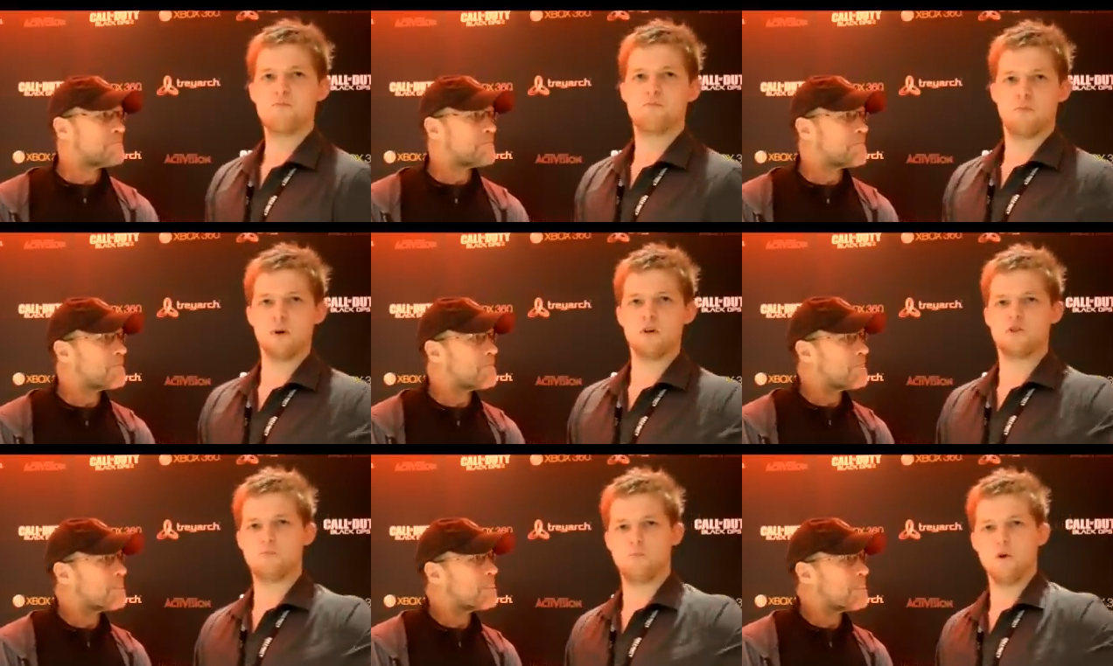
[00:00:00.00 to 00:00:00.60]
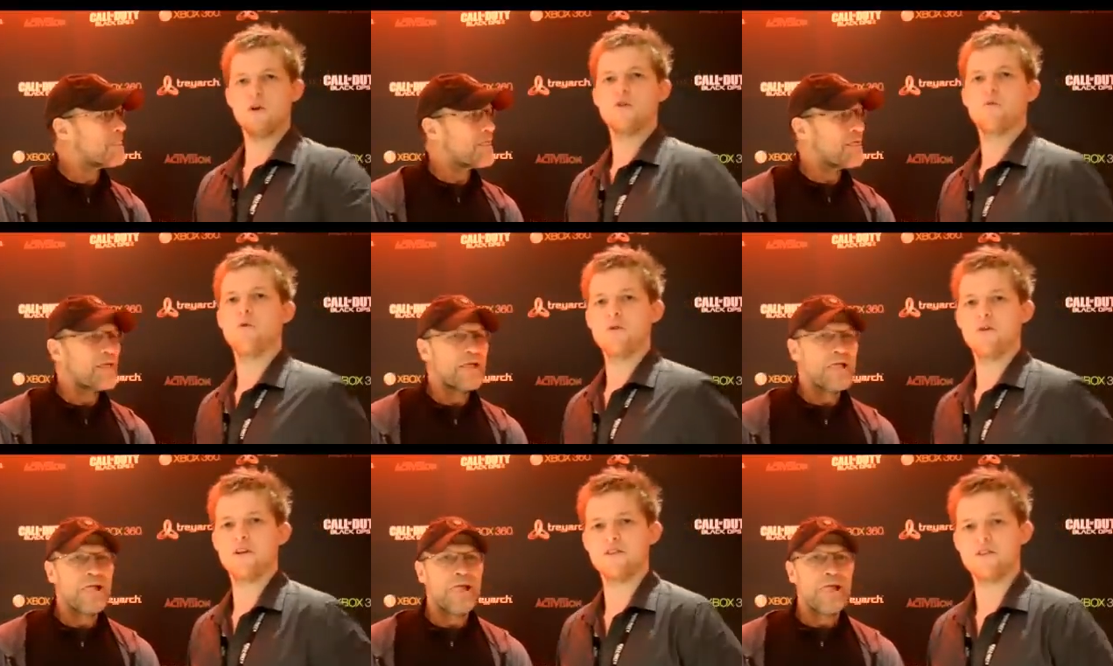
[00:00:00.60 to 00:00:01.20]
Speaker 1: Put a spoiler
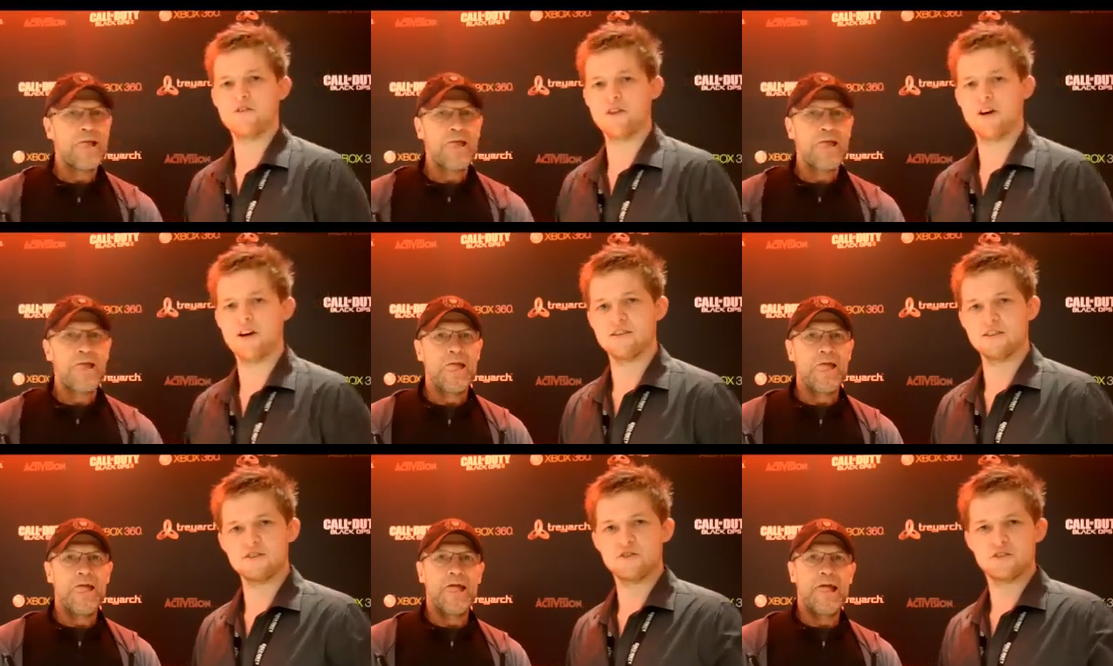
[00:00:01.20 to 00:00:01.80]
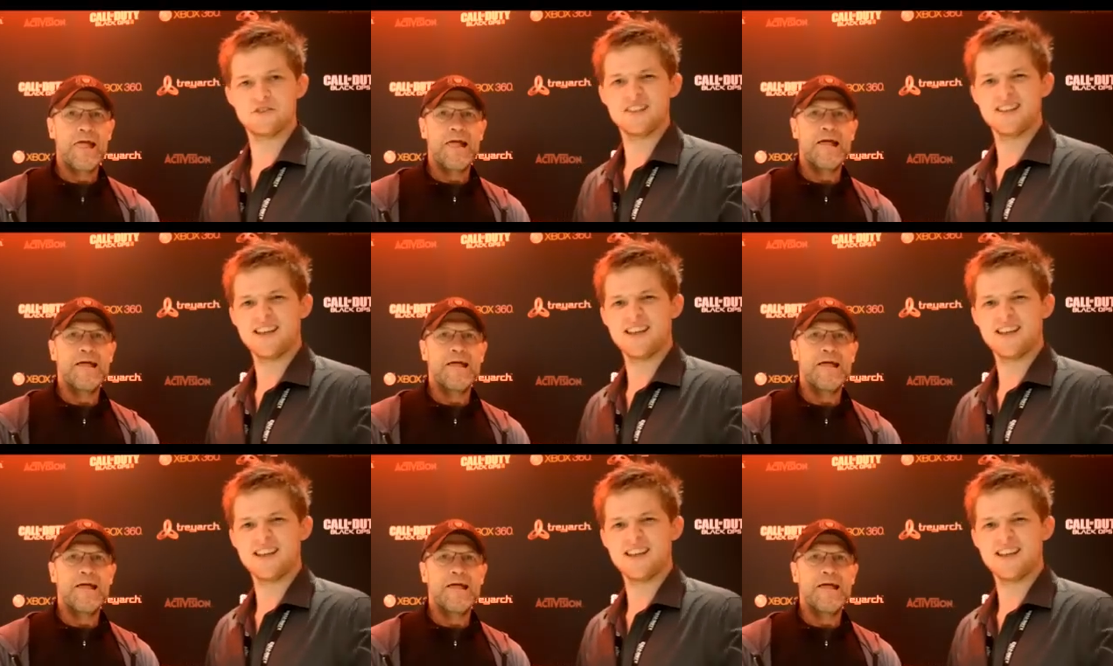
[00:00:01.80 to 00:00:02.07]
warning on the start of this just in